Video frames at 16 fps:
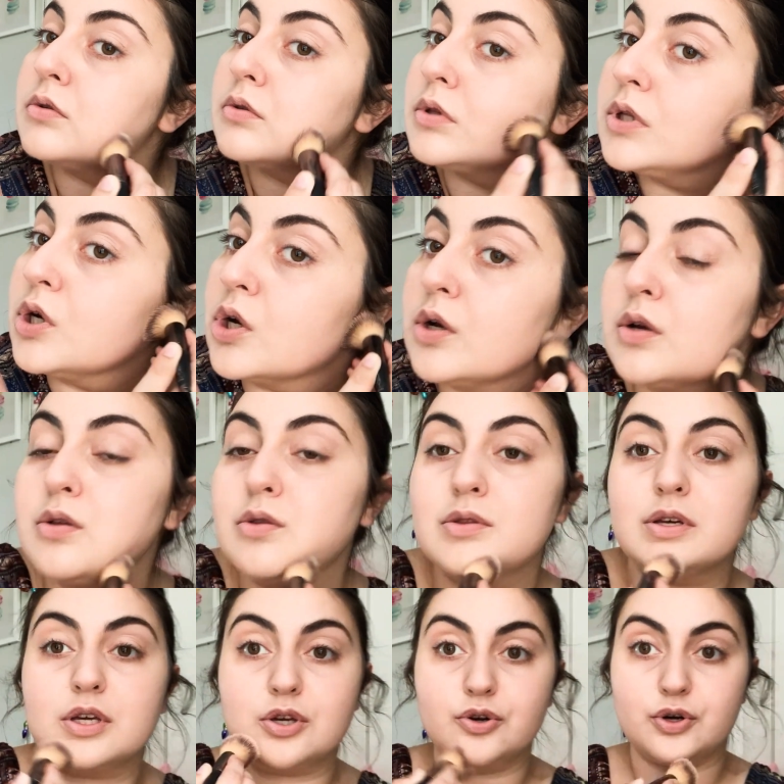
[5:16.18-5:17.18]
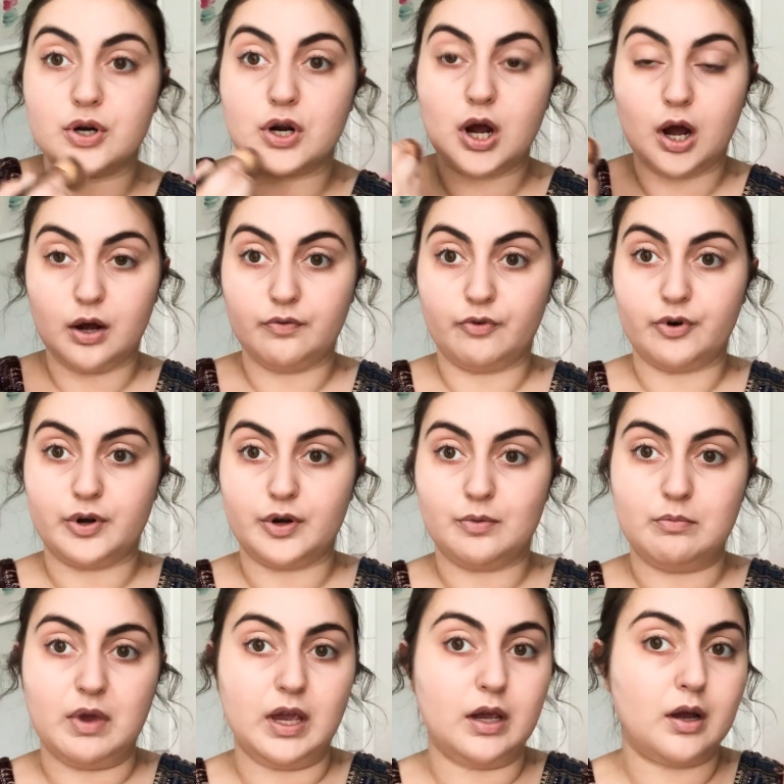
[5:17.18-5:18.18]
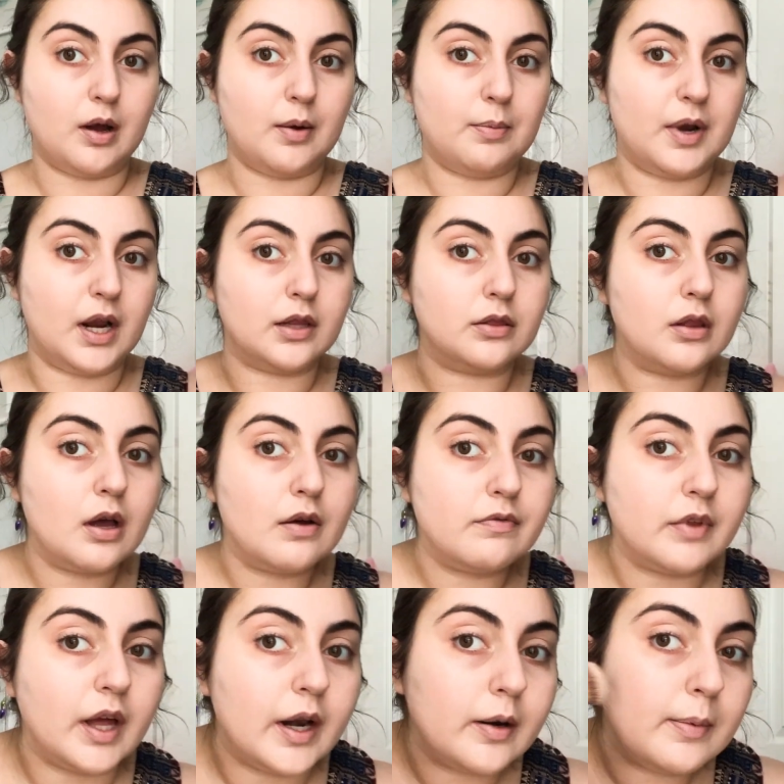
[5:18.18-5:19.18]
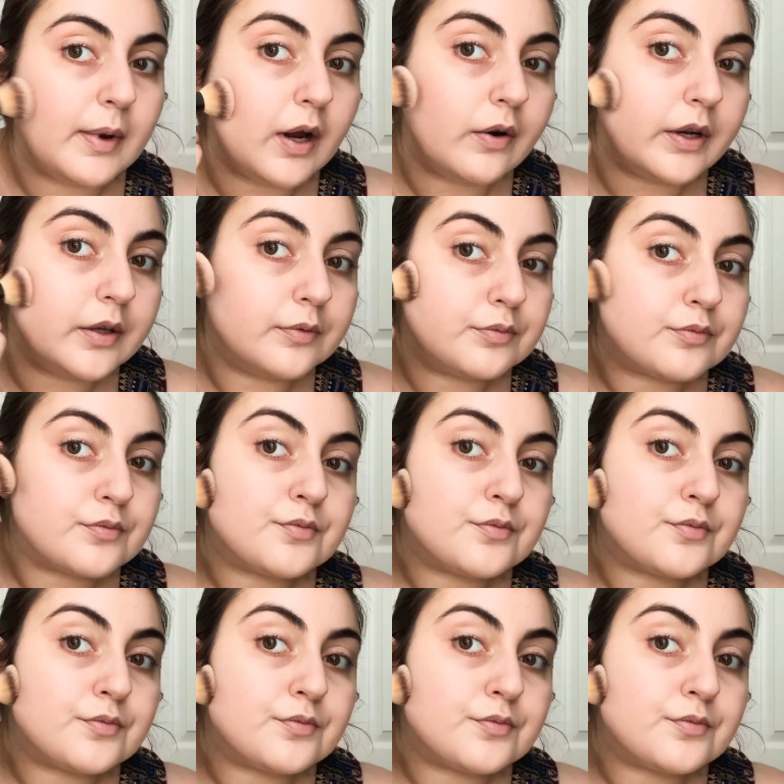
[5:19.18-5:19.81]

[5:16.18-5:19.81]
look like you're covered in makeup, and I love that about it.